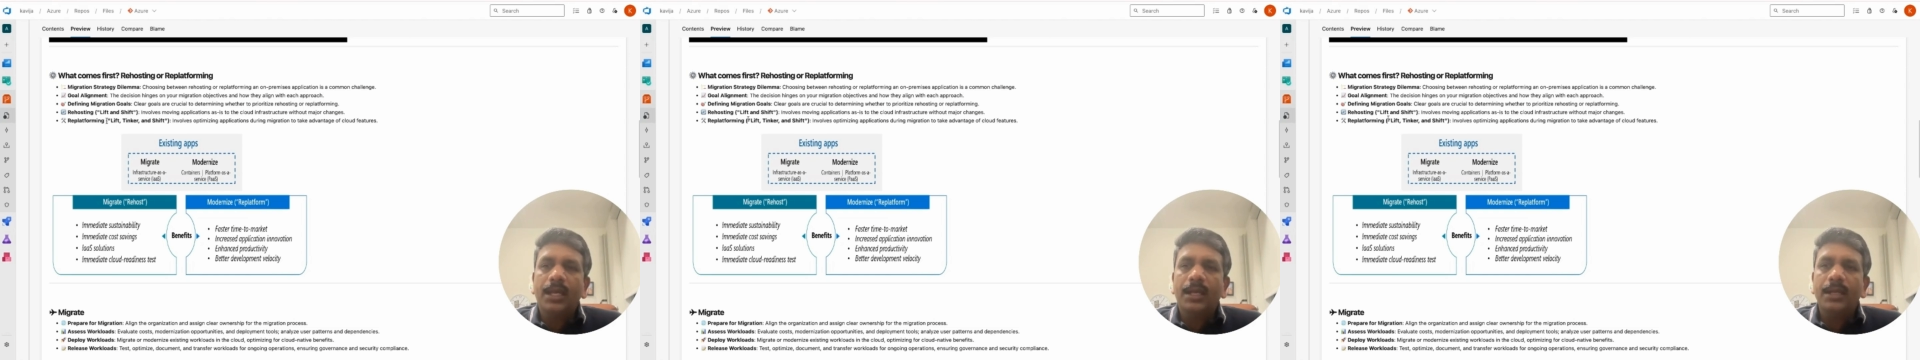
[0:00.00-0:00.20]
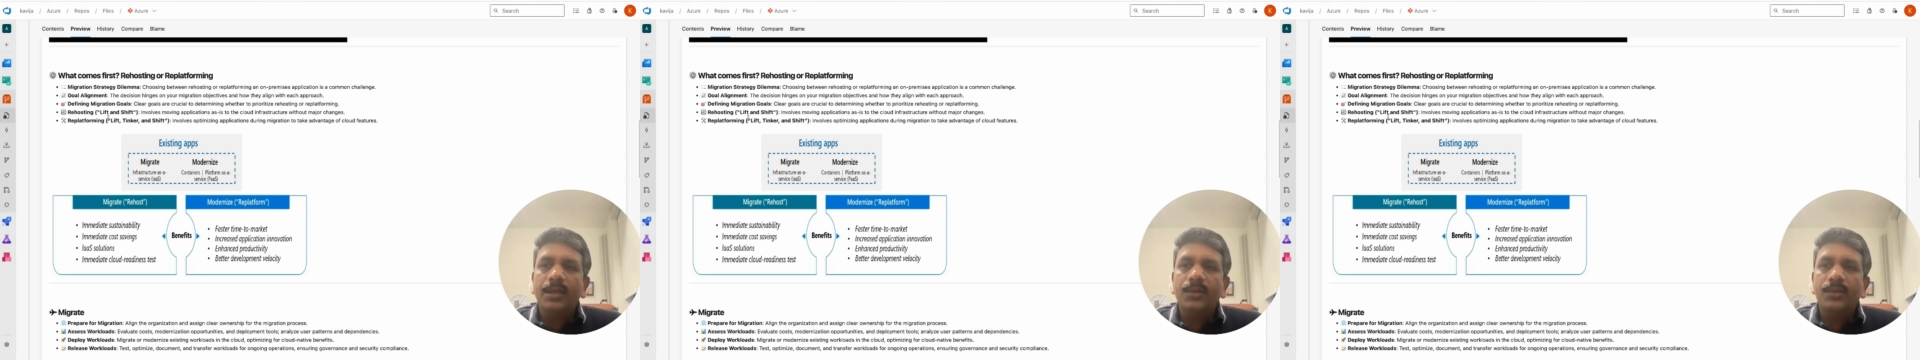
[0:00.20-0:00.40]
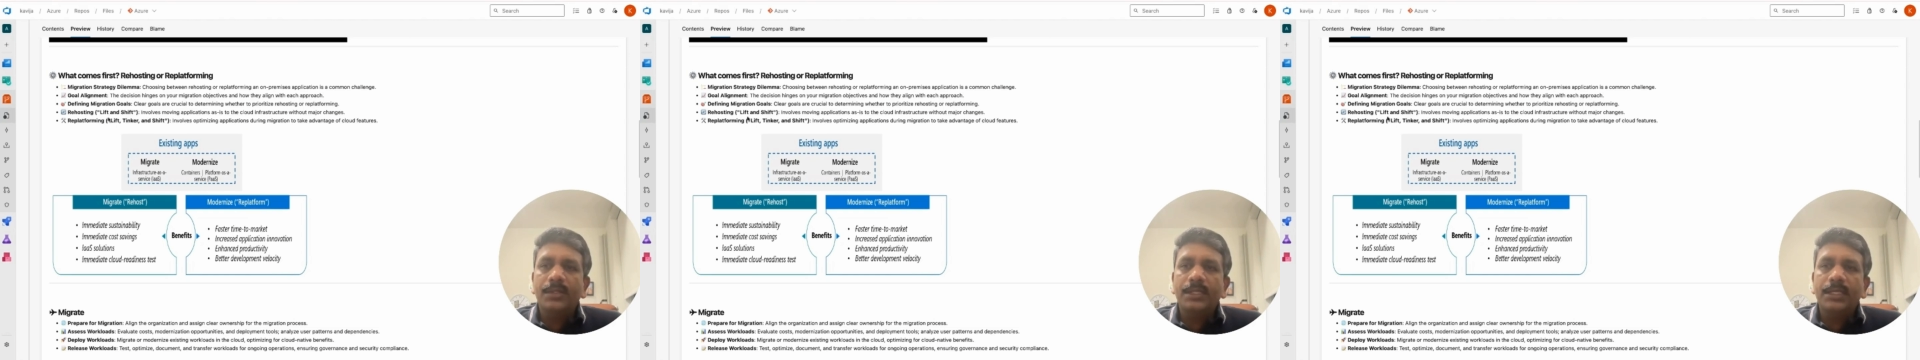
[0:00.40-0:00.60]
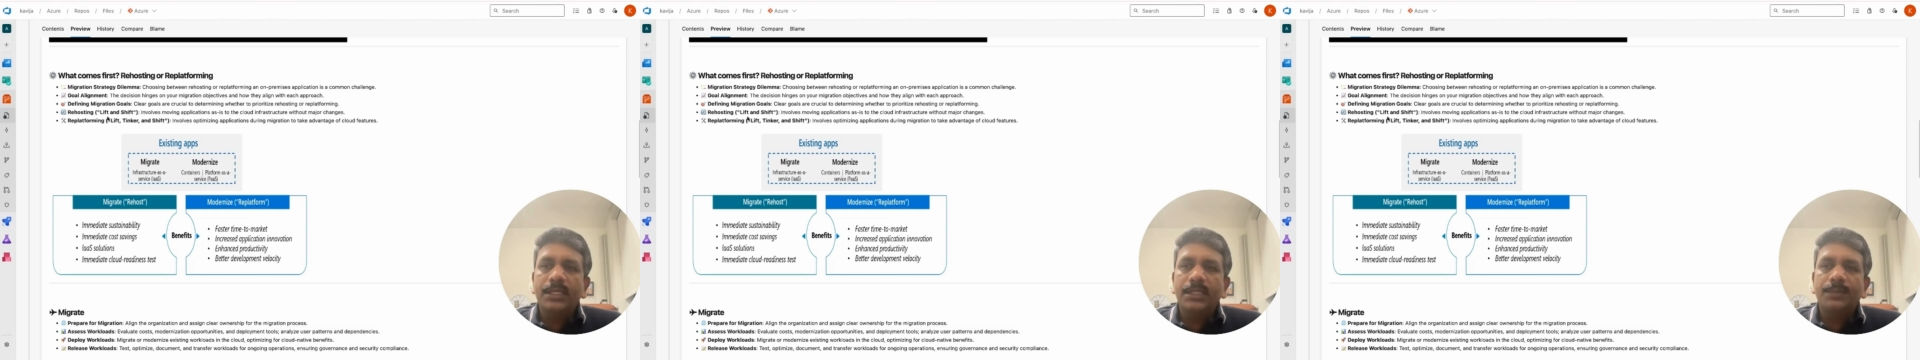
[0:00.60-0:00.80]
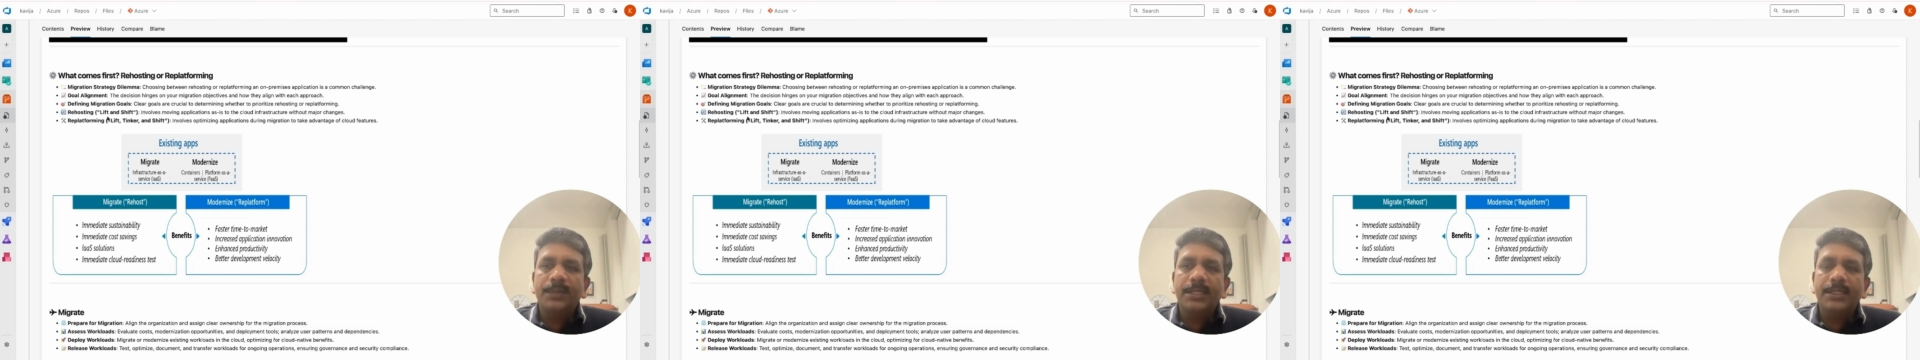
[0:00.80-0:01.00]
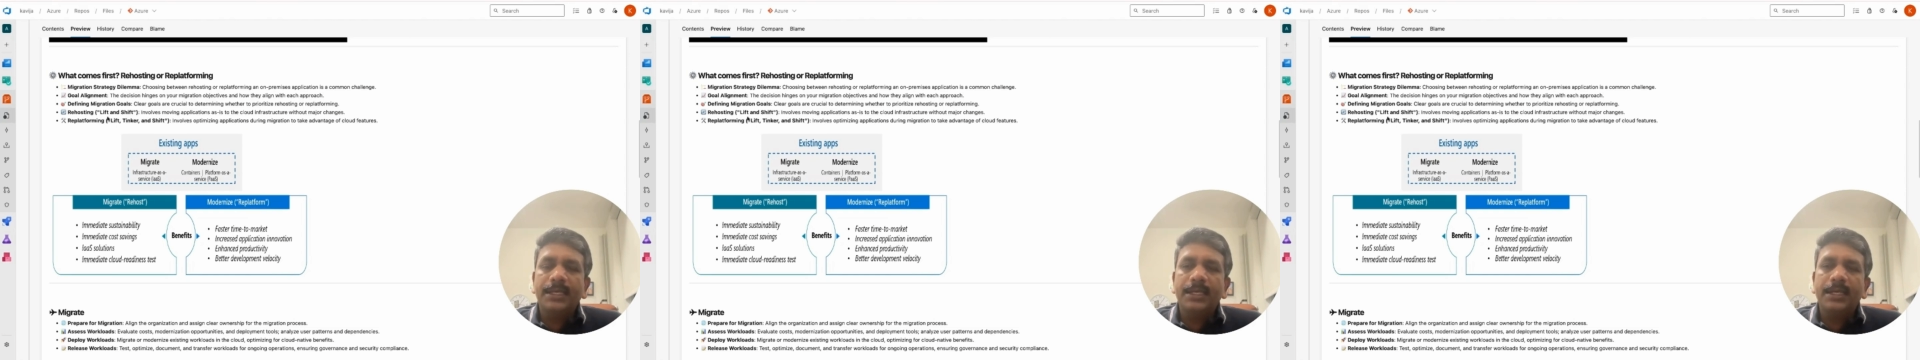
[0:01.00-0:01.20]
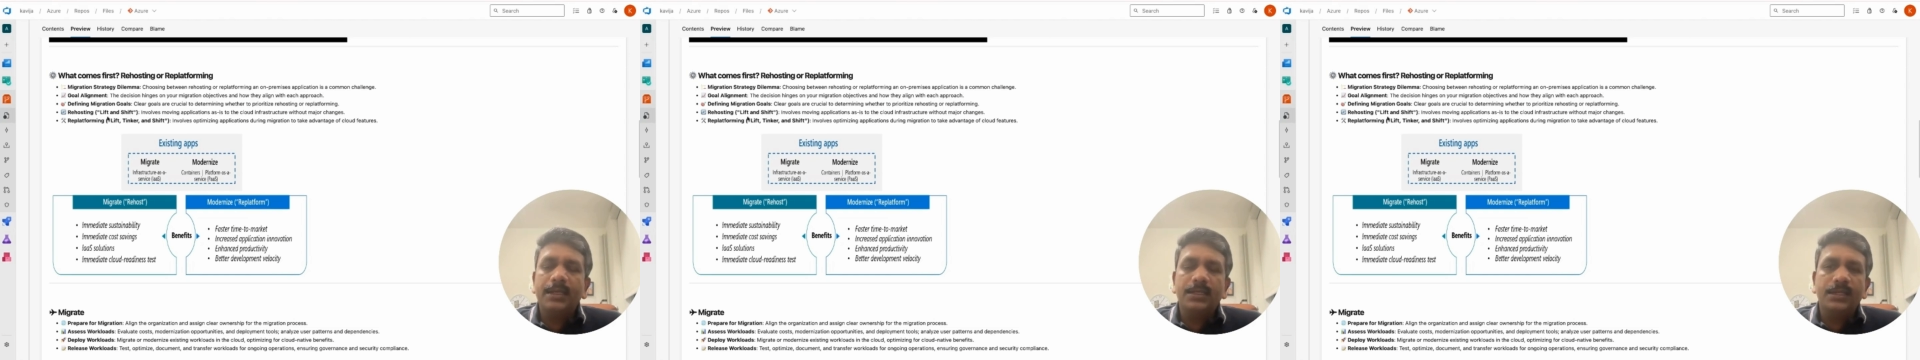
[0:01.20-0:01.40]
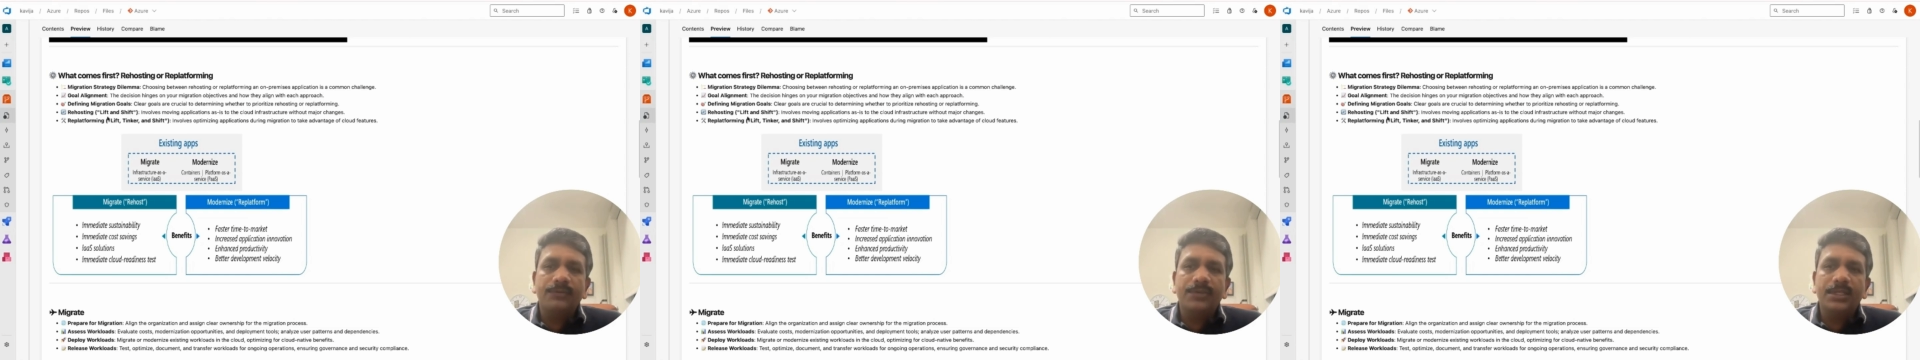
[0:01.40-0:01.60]
Rehosting, it's basically a
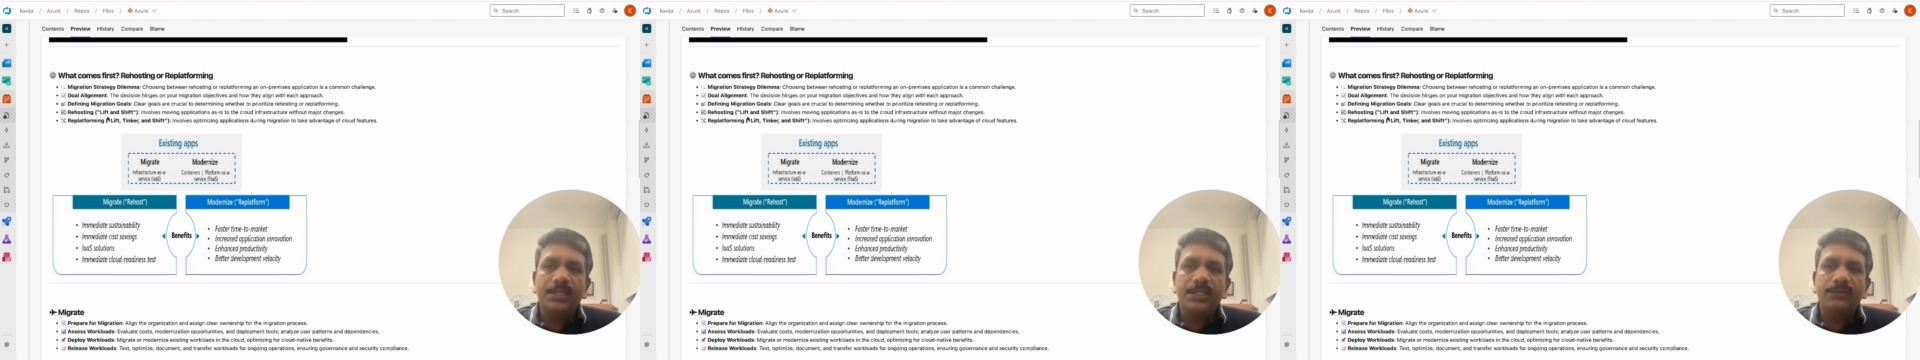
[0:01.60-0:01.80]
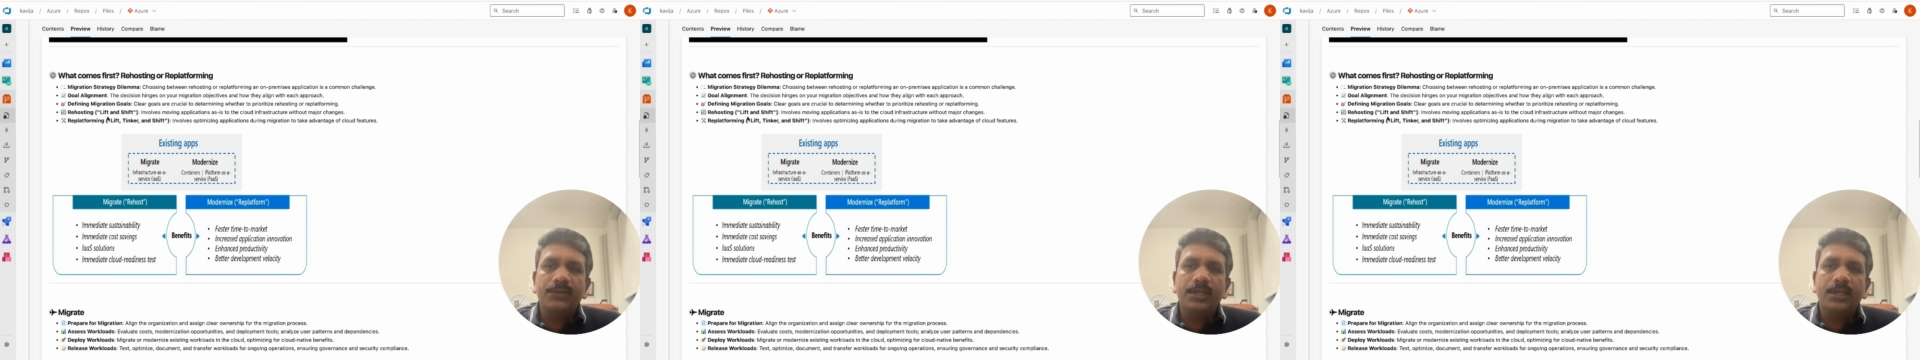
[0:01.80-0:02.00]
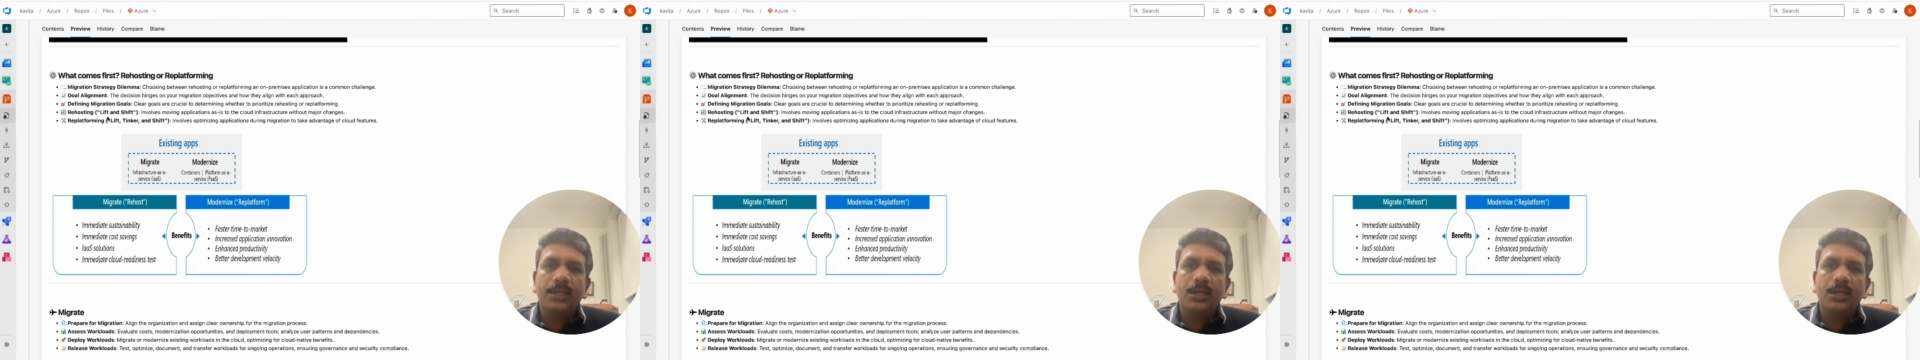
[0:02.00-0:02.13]
lift and shift.